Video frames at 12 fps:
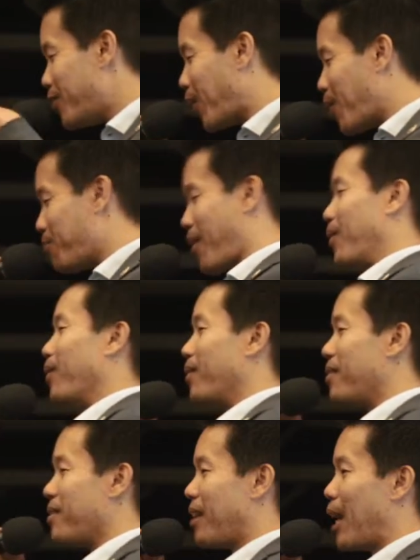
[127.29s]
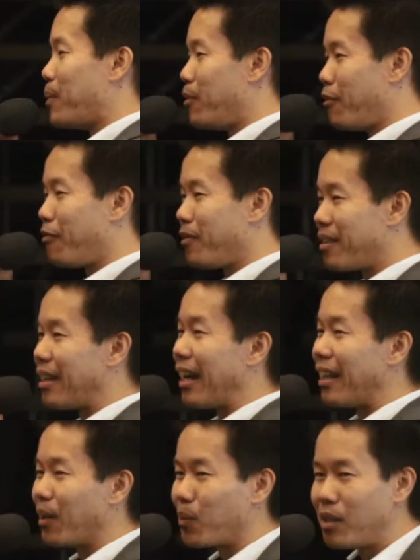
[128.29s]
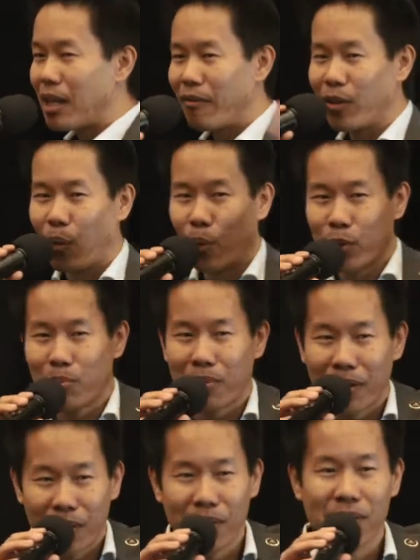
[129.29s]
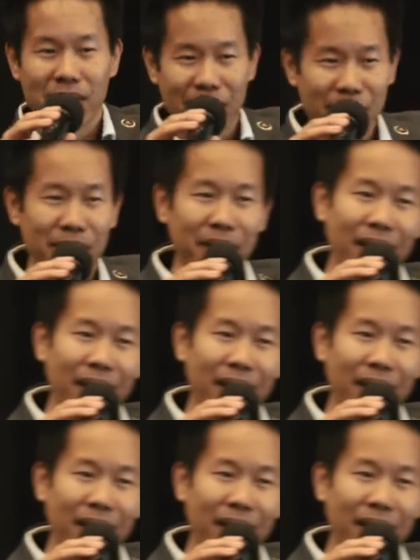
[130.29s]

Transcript: younger brother. How many of you feel that? When you have an older brother or sister,